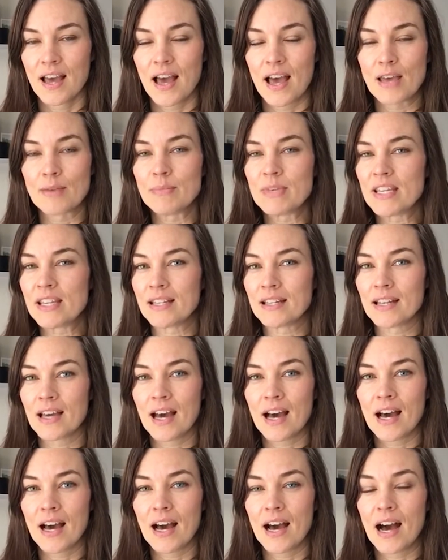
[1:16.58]
I mean,
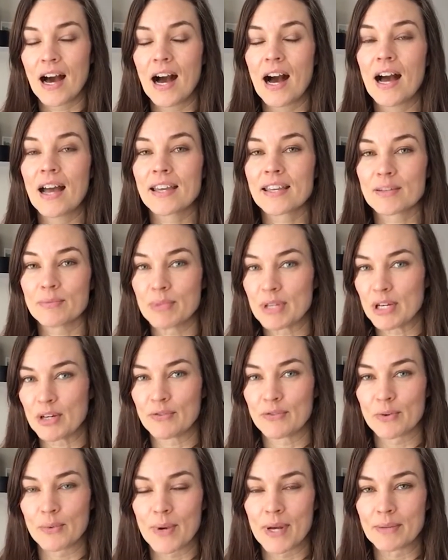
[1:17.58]
I can be
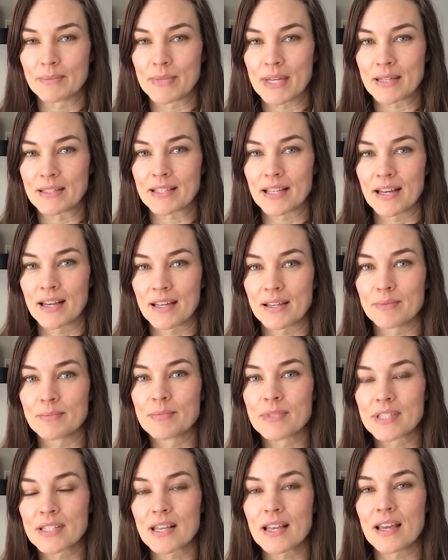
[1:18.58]
overwhelmed at
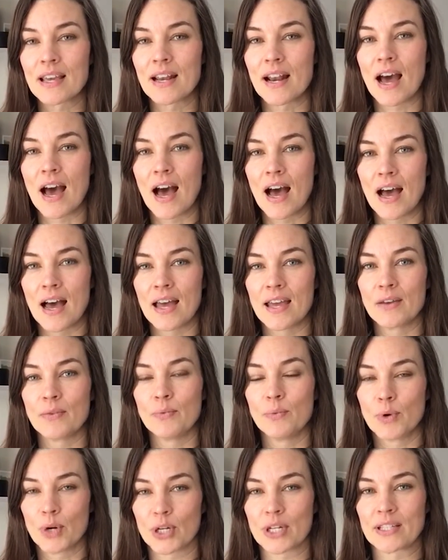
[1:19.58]
times, and I
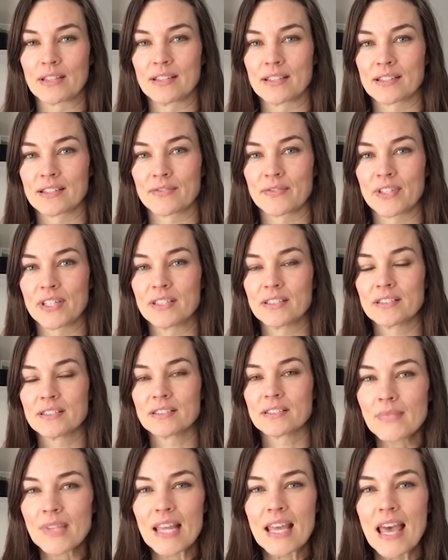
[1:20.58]
work in this
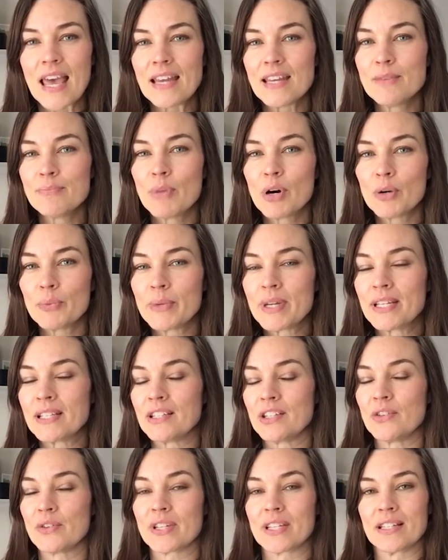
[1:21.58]
field. Any moment,
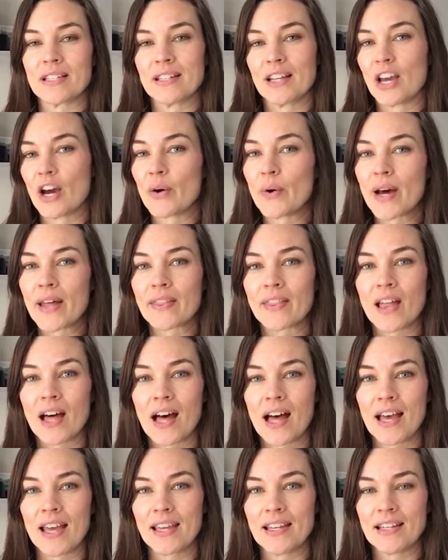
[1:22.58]
you can go
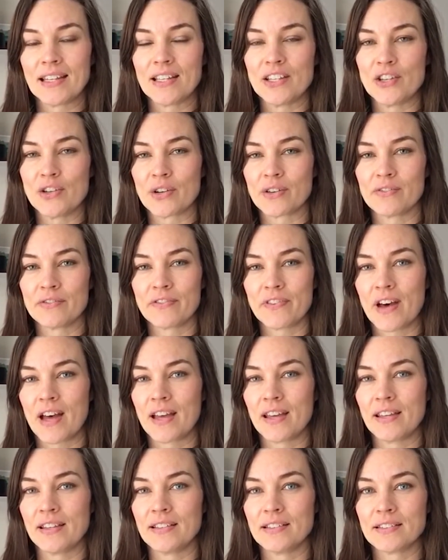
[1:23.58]
online and you can
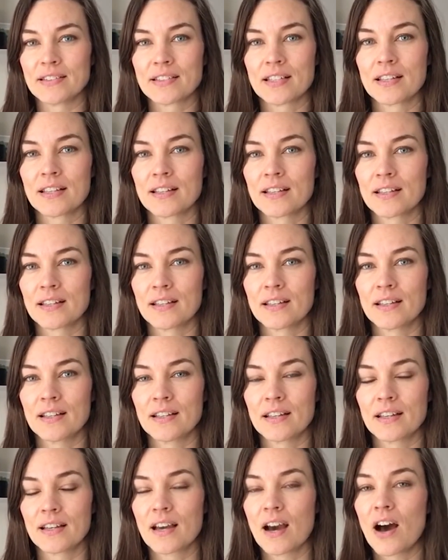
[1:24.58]
find
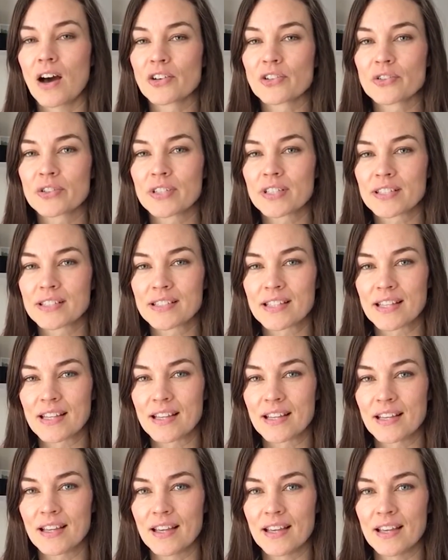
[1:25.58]

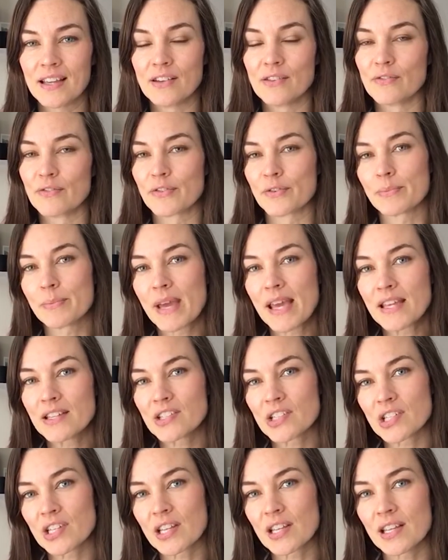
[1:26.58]
contradicting
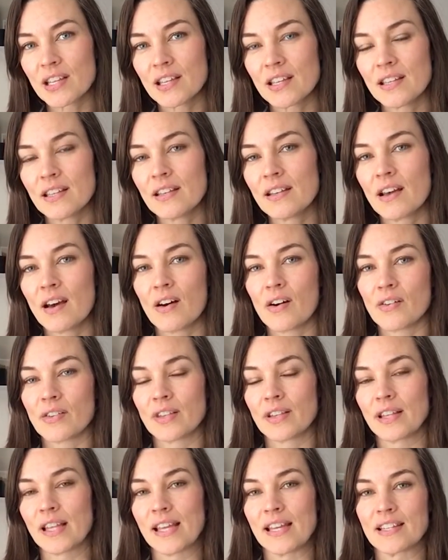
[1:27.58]
information, all
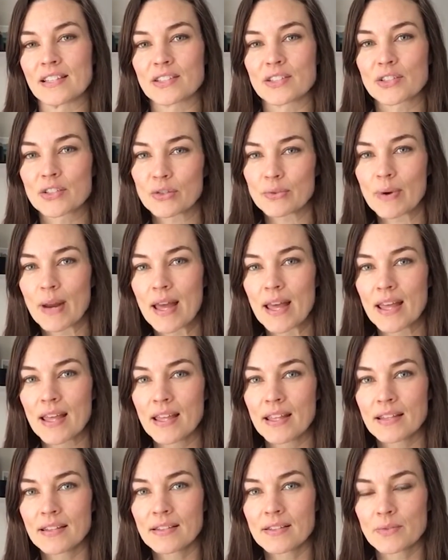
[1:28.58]
the latest
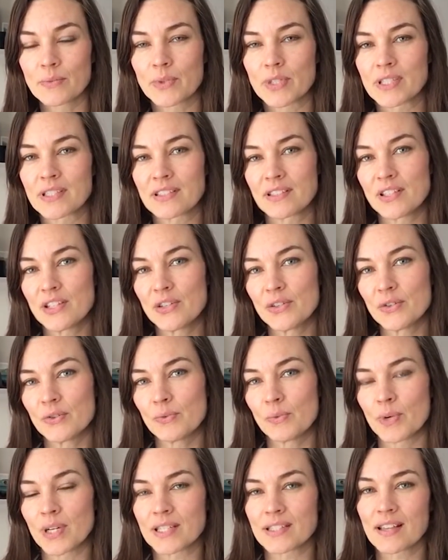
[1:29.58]
trends, what's new,
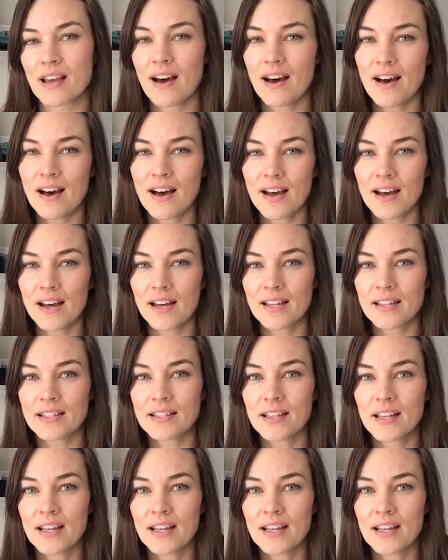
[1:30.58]
what's hot